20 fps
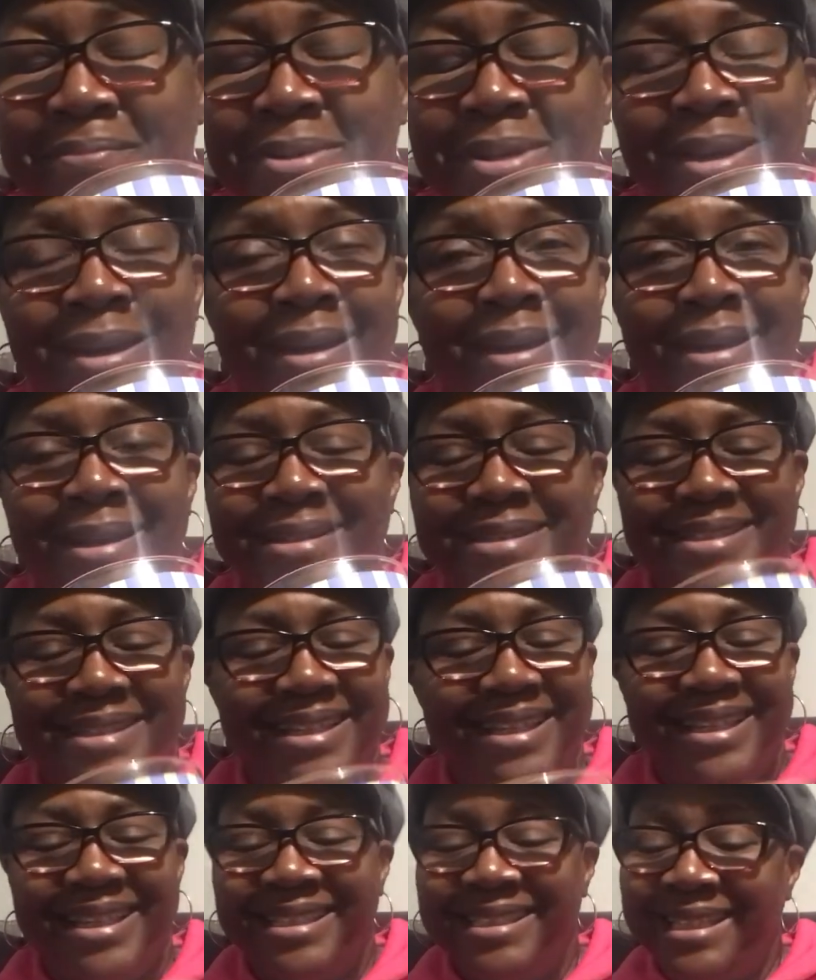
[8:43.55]
But
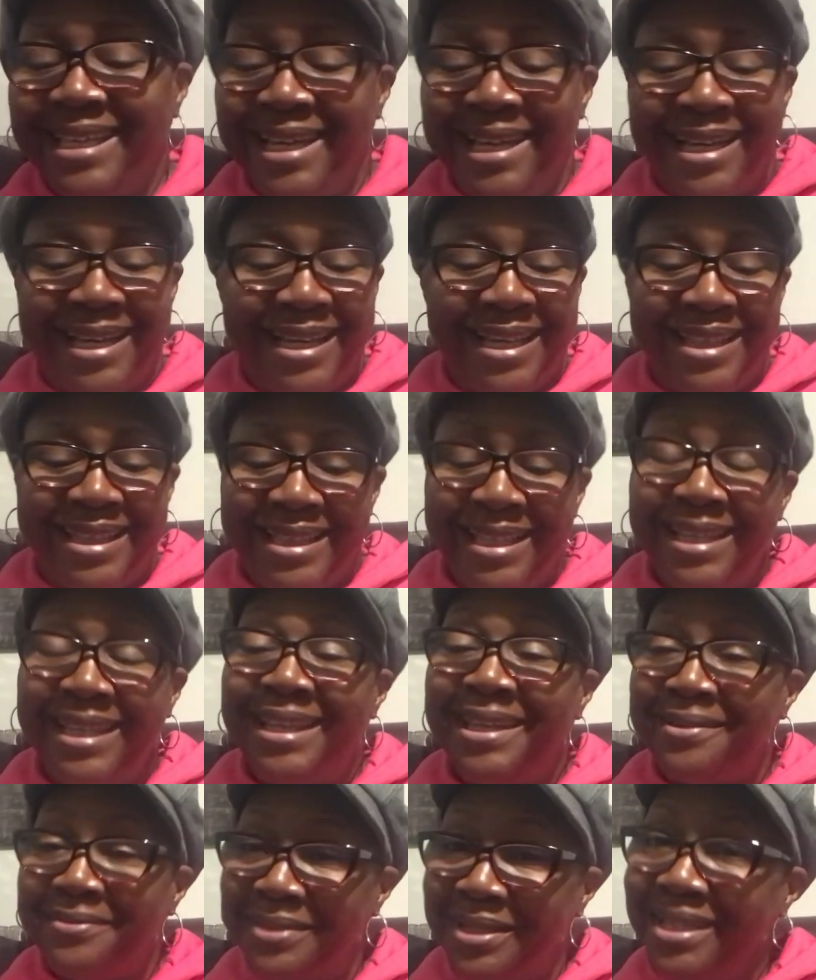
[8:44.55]
yeah, the
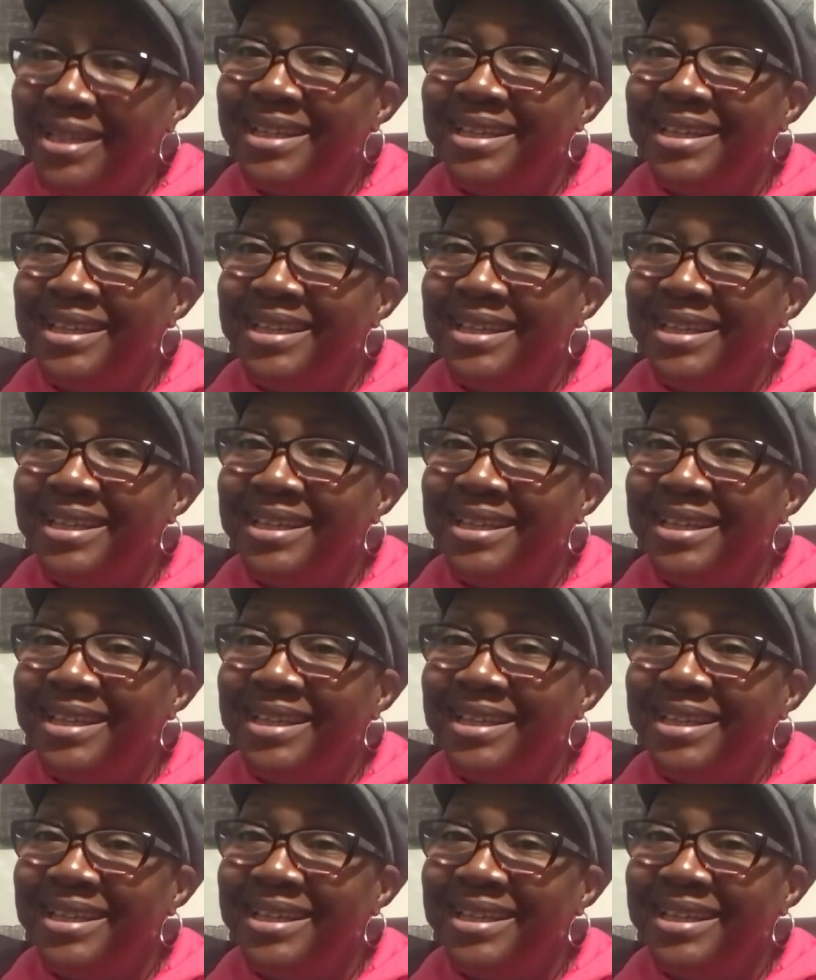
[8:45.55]
lemon